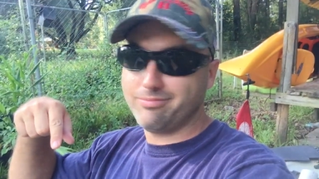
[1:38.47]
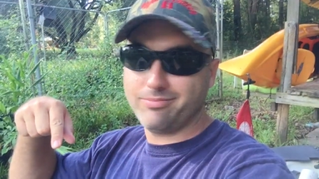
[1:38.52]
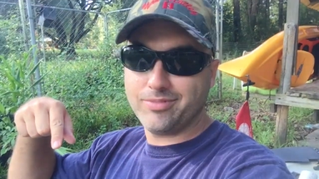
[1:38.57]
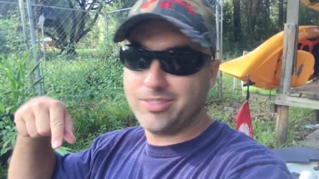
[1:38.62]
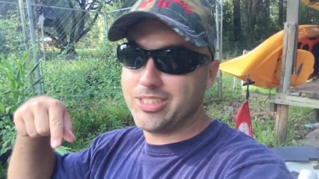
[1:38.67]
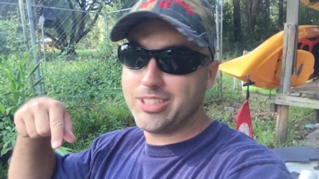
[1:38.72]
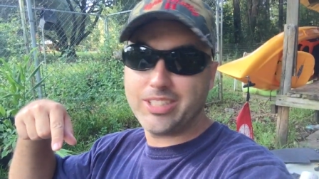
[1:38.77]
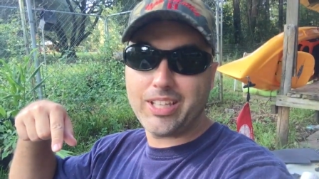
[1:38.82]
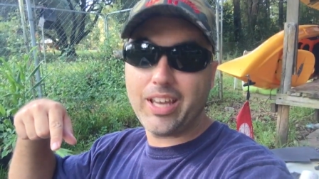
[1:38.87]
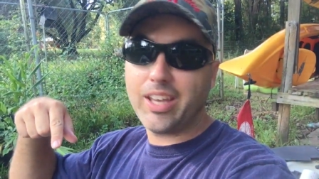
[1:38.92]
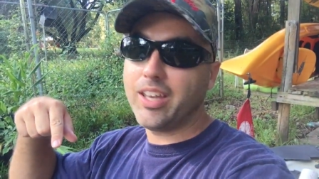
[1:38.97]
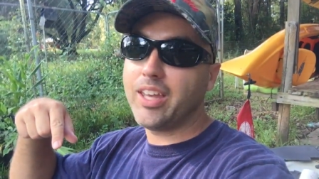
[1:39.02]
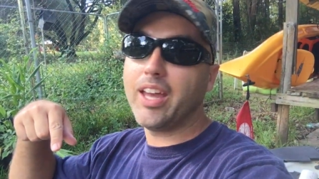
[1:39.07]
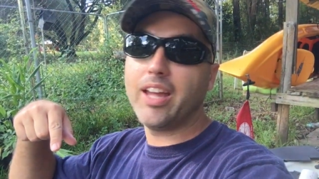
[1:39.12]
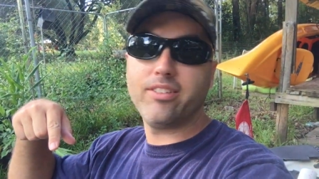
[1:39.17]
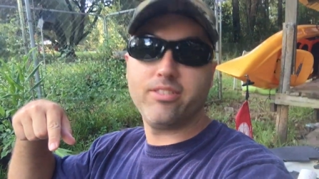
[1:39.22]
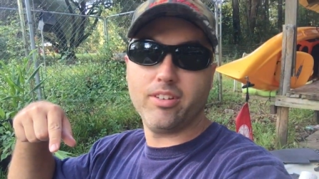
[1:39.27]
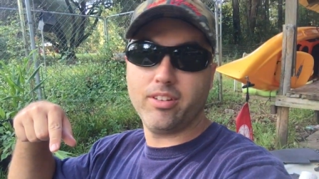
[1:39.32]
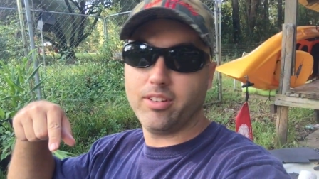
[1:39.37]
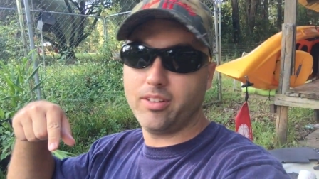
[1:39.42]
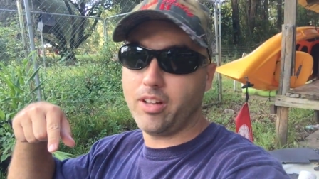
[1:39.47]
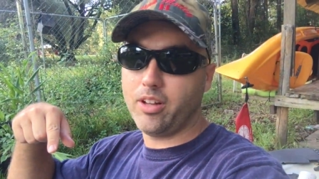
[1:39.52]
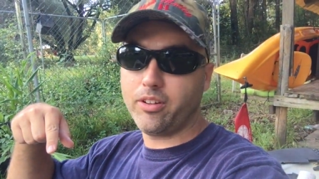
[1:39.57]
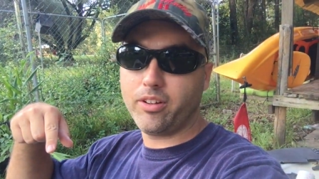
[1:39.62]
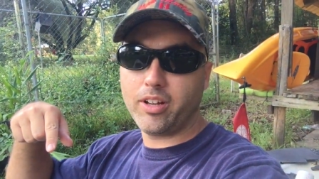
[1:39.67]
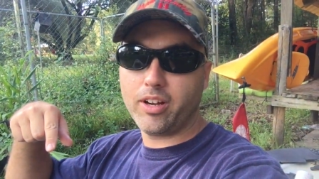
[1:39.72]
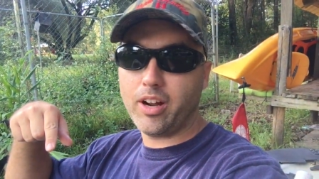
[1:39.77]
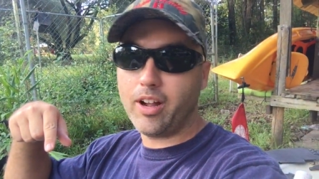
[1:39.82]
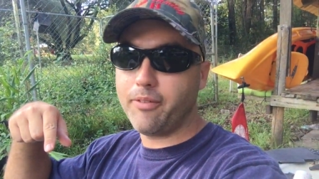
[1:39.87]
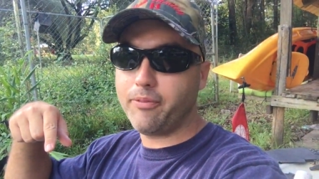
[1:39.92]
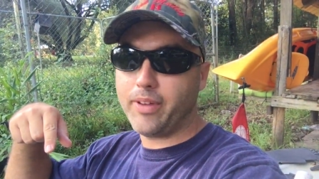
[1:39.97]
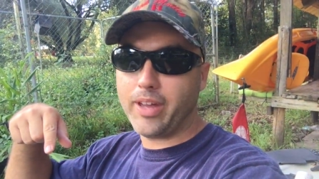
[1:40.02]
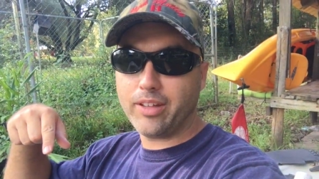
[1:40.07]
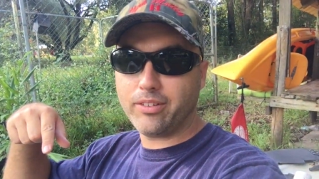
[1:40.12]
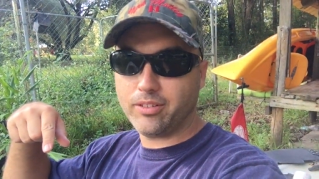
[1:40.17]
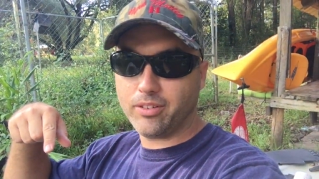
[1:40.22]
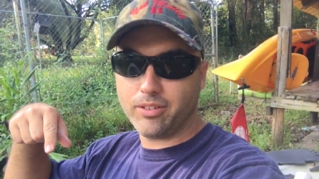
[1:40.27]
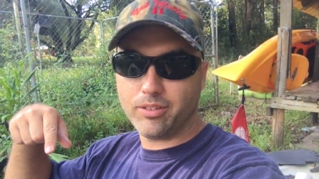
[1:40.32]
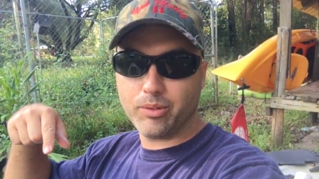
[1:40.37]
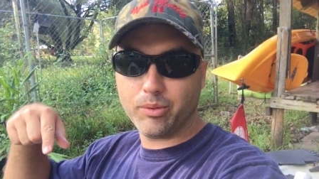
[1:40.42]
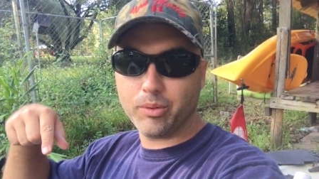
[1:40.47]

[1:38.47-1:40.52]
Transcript: You just ain't catching it. I don't care how fast you can